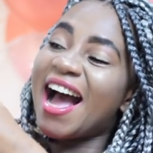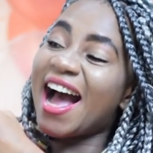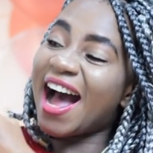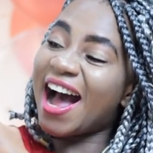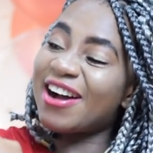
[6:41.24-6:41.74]

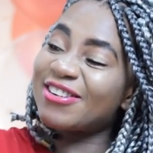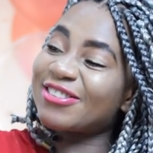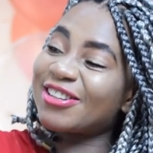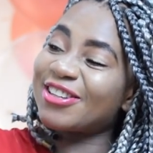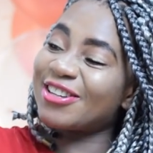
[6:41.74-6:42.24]

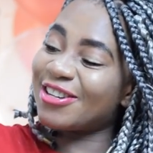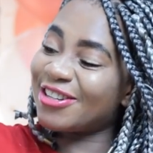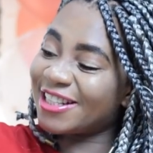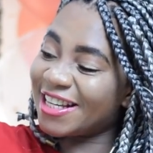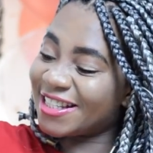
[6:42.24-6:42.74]
how
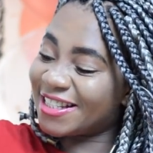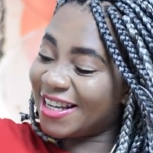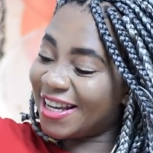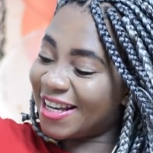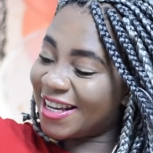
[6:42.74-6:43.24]
cute is
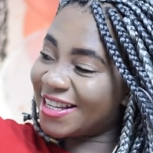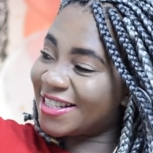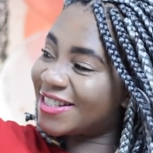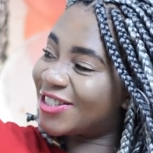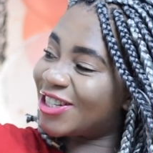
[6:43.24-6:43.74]

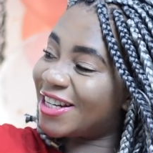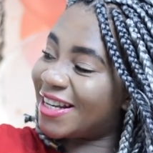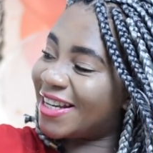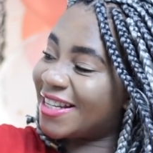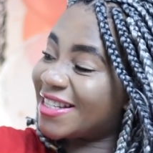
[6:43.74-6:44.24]
this?
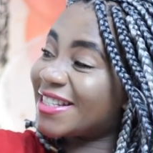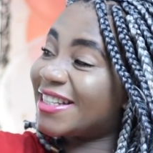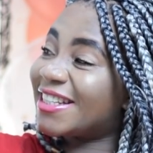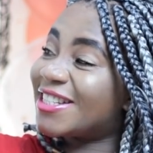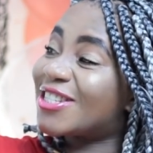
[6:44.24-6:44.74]
Jeez,
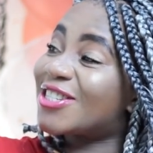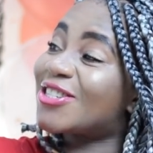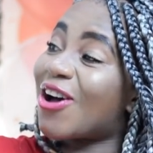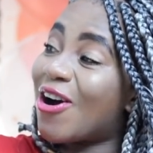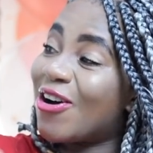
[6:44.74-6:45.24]
it is
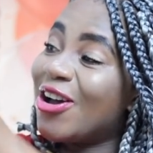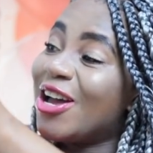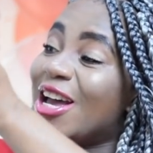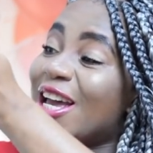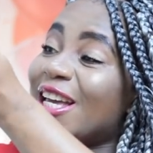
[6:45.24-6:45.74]
so,
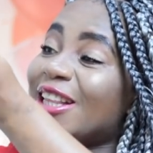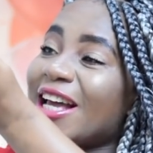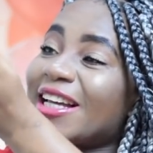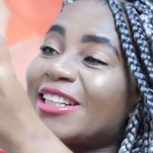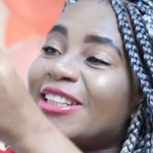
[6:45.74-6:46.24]

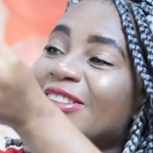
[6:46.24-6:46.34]
like,